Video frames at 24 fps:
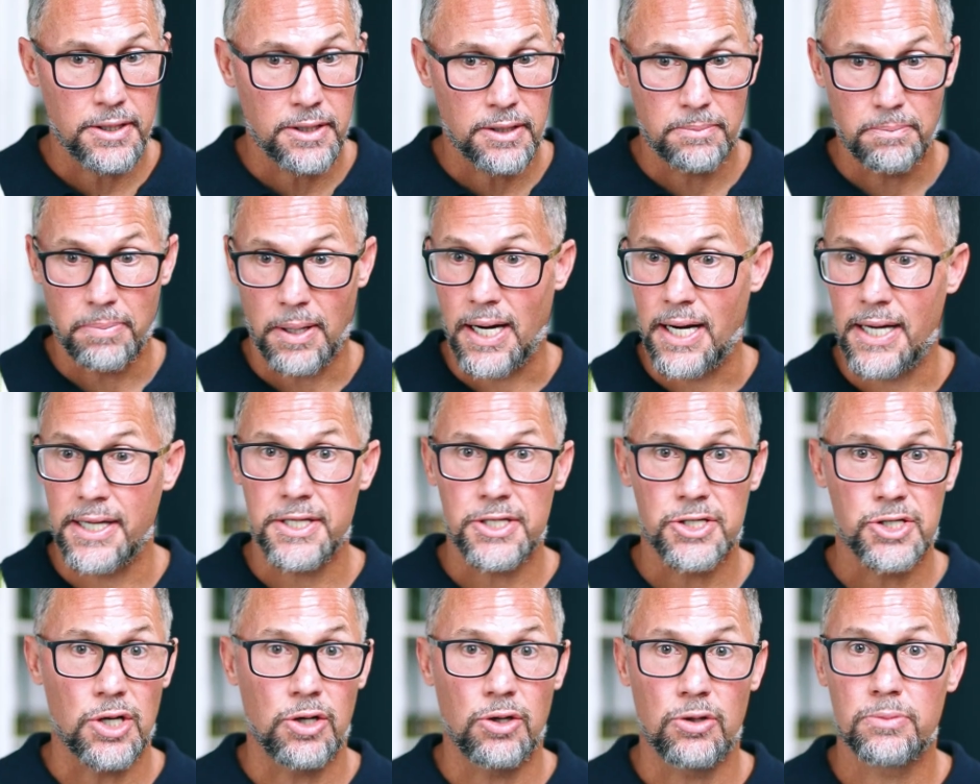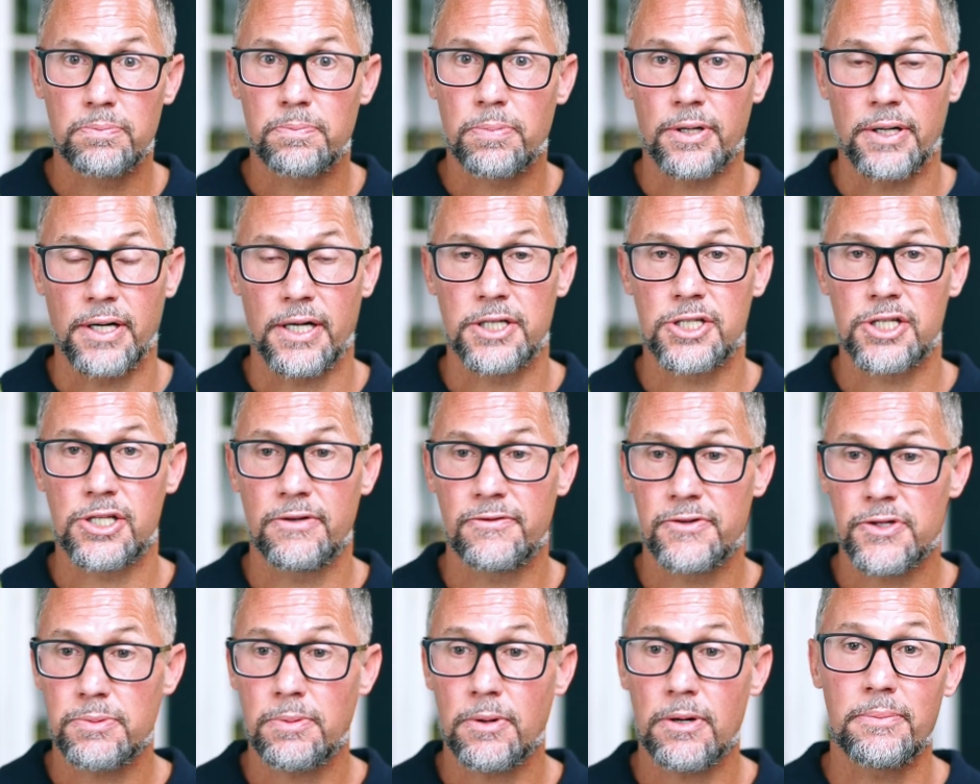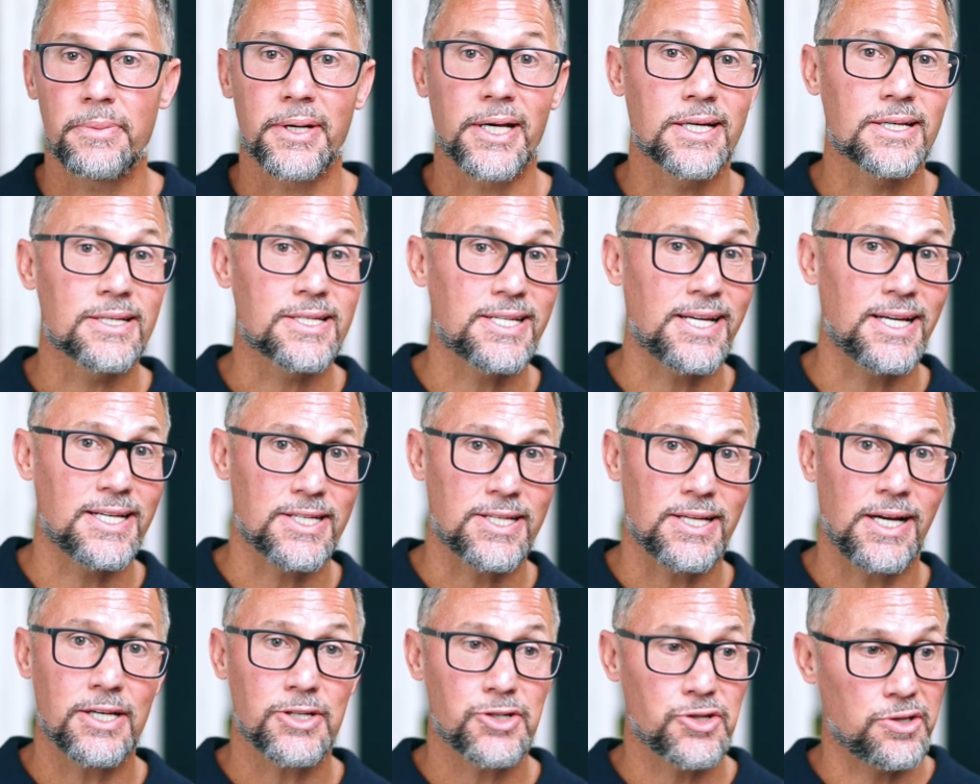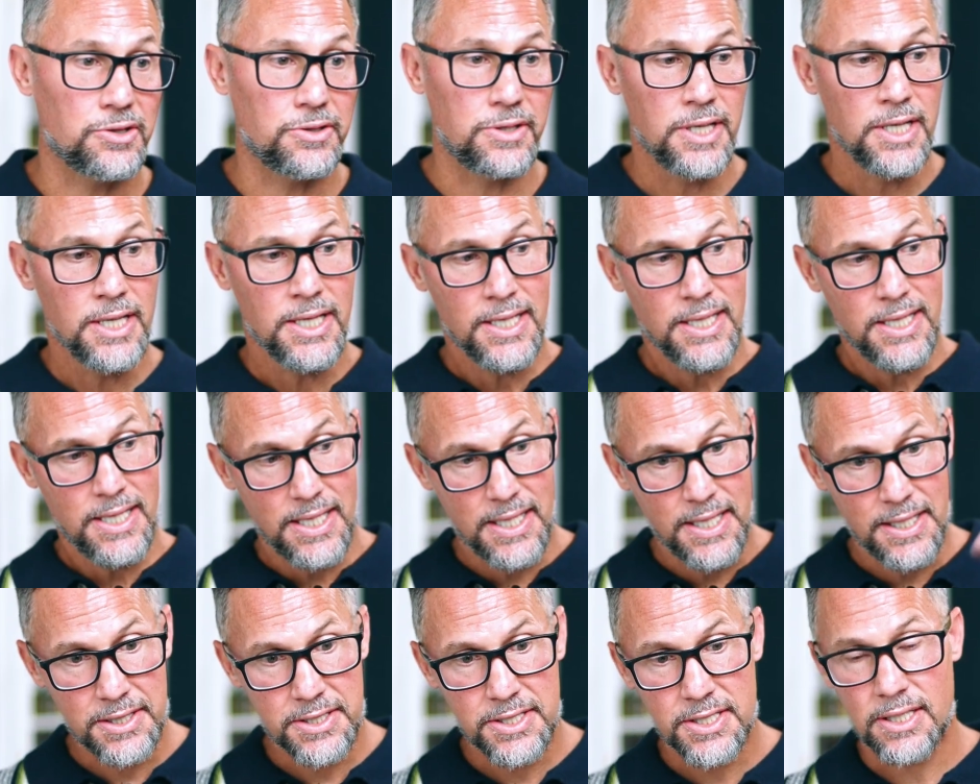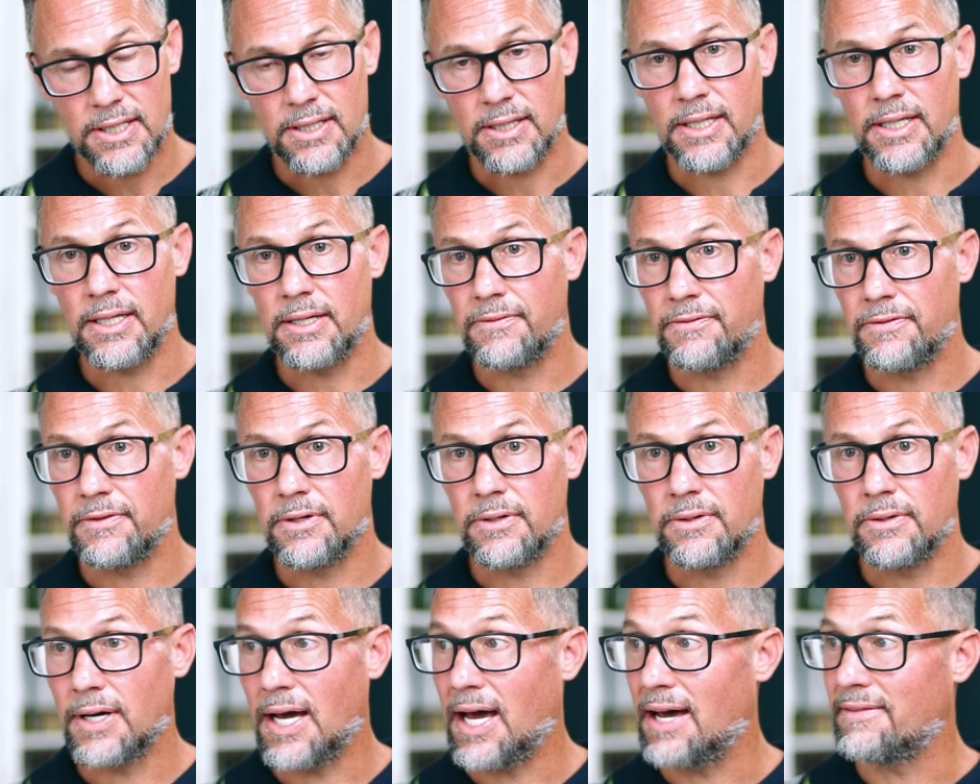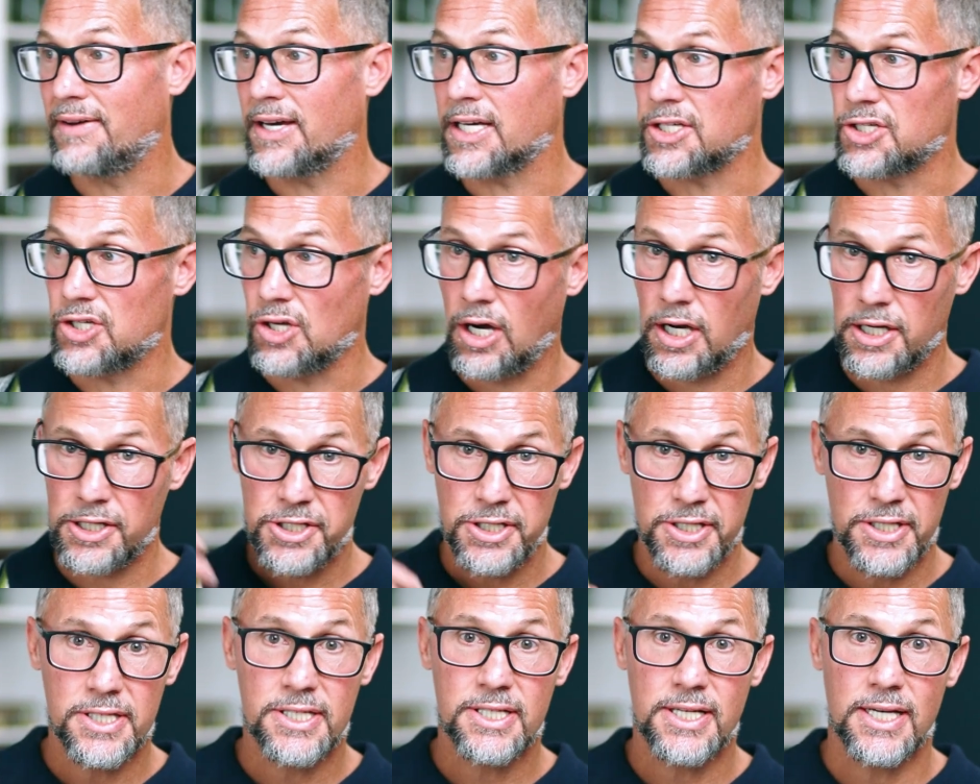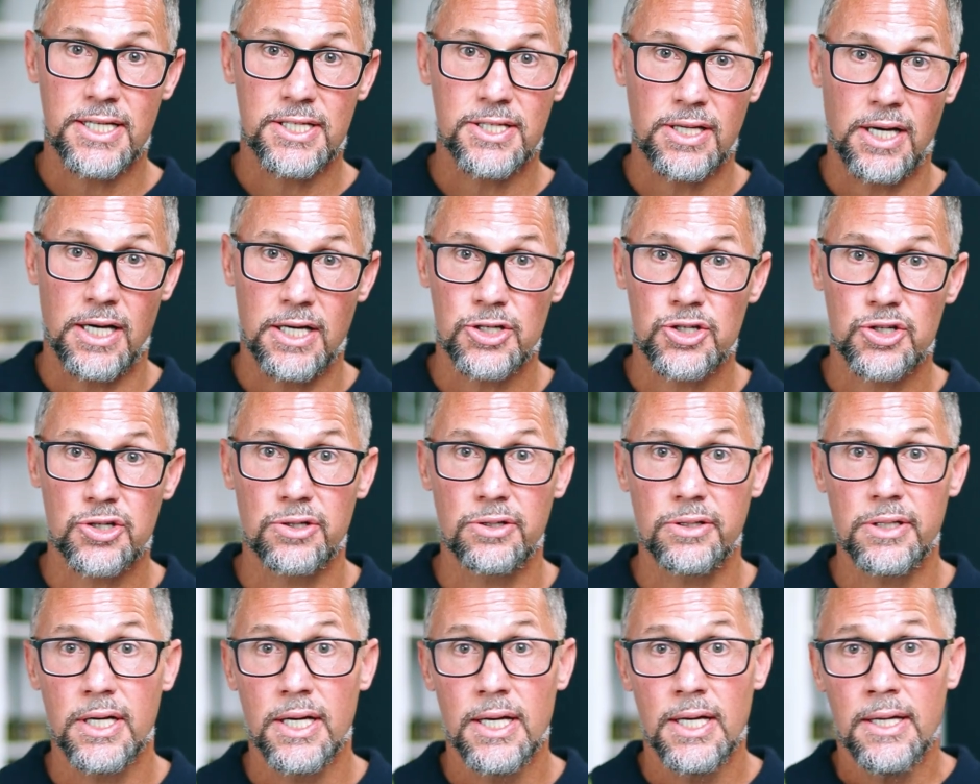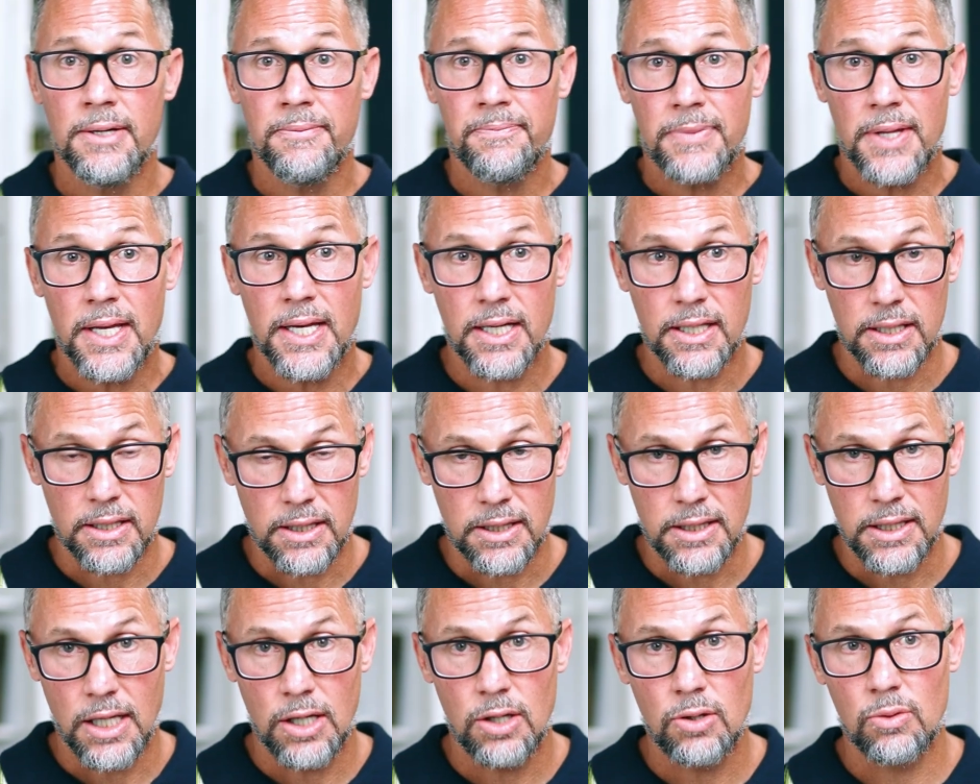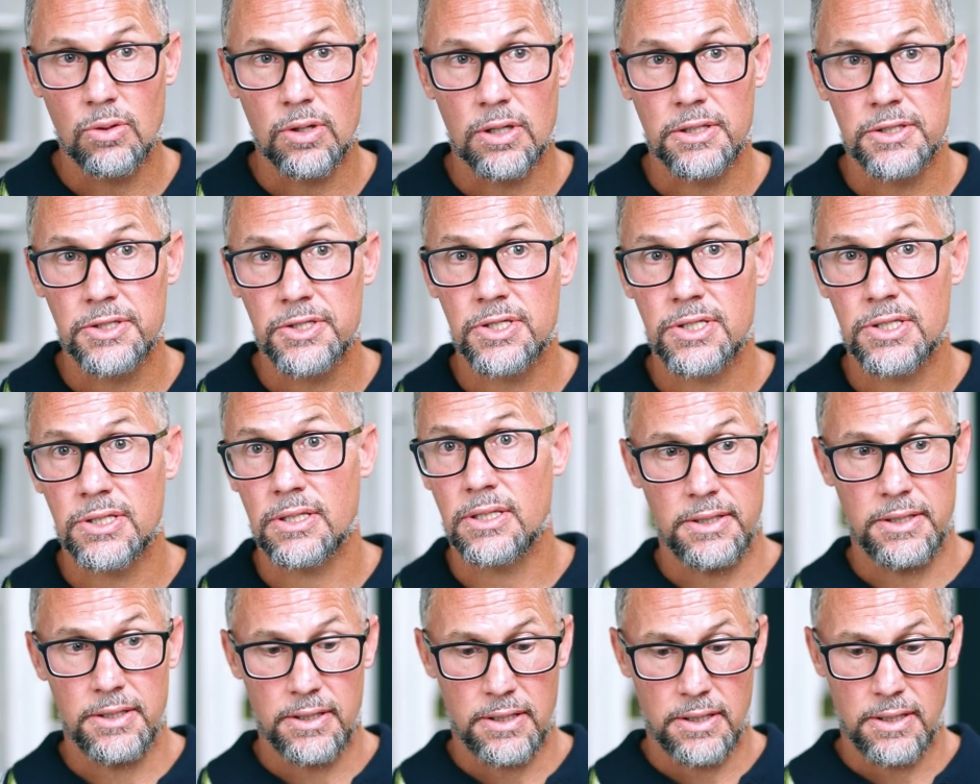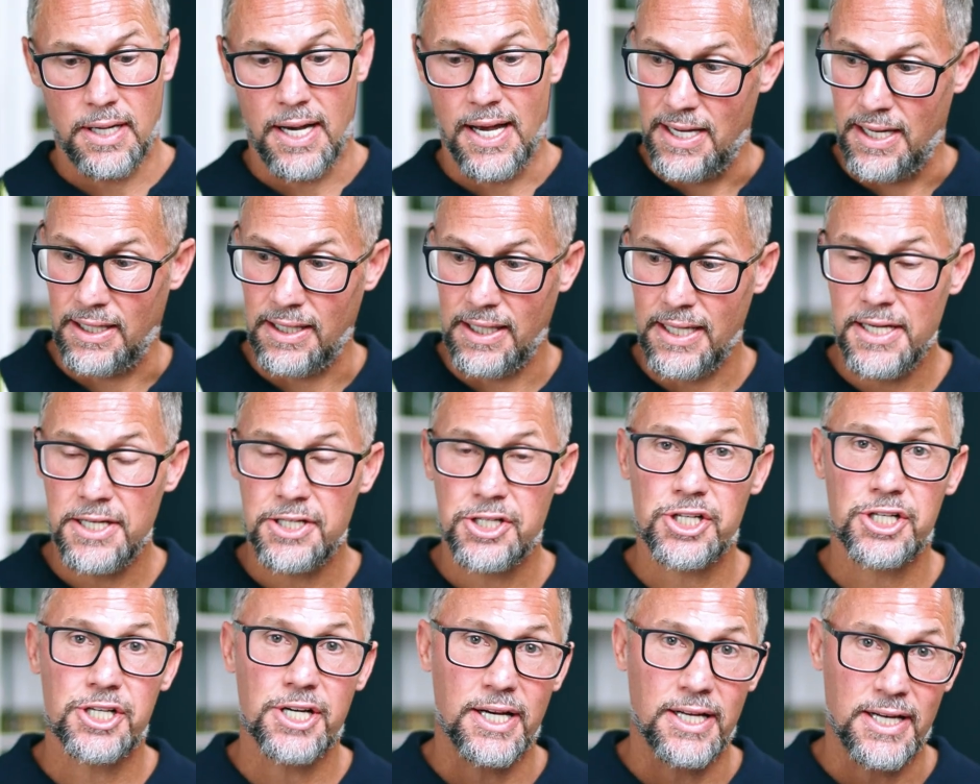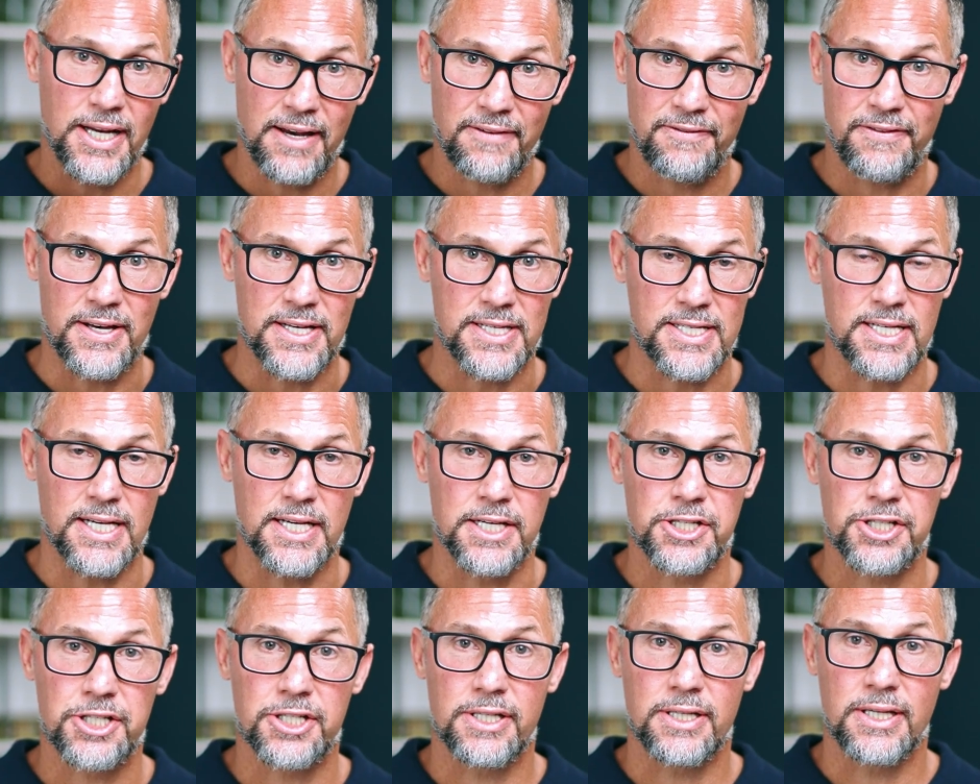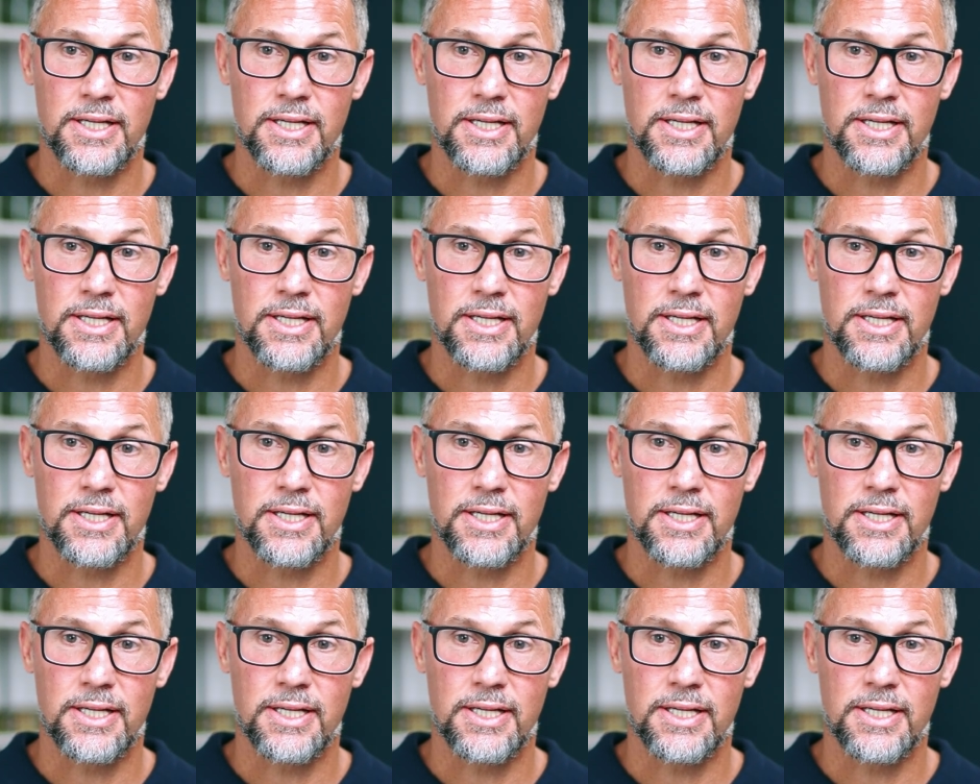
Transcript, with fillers: your body's own production of sperm because testosterone instantly, if you have exogenous testosterone, it lowers your LH and FSH.